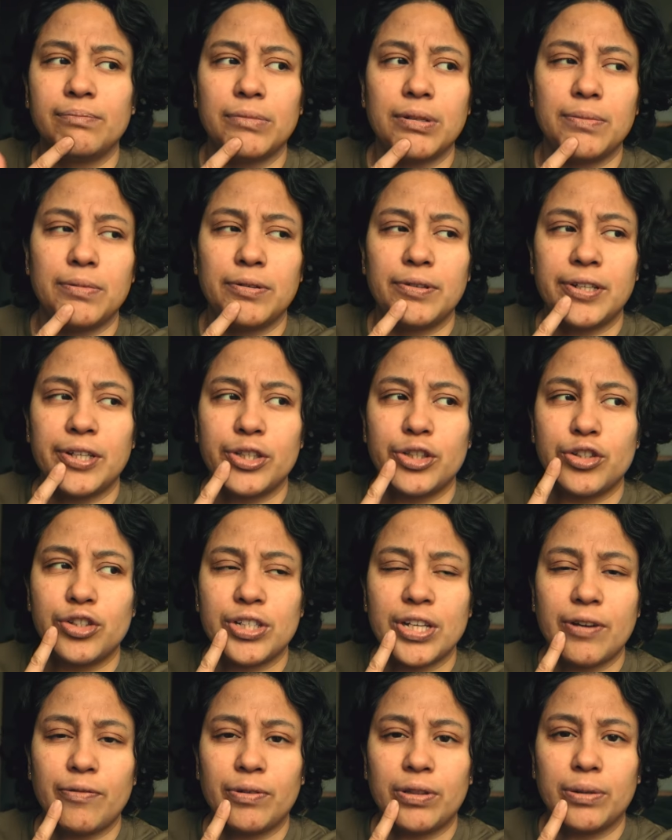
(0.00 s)
Maybe we need to
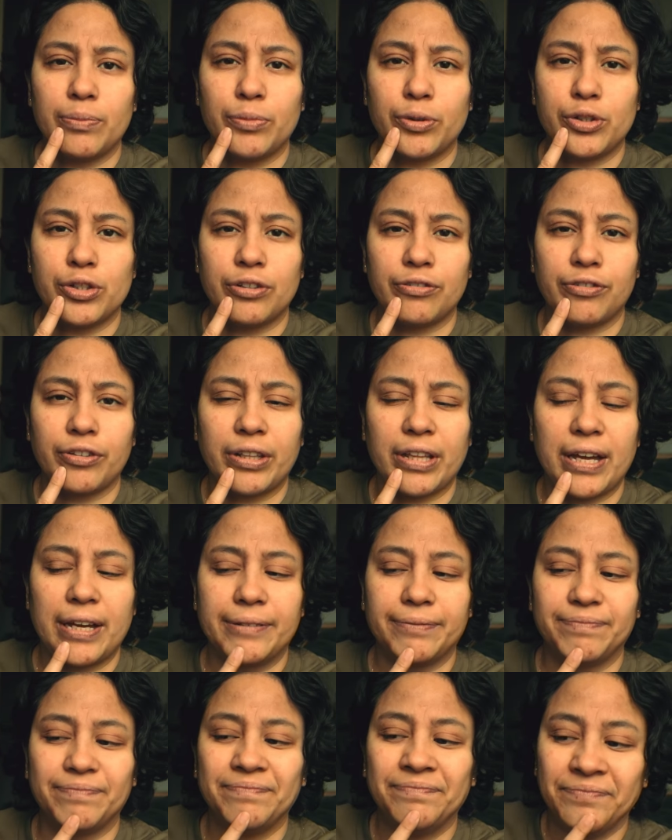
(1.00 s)
check with the butcher for that.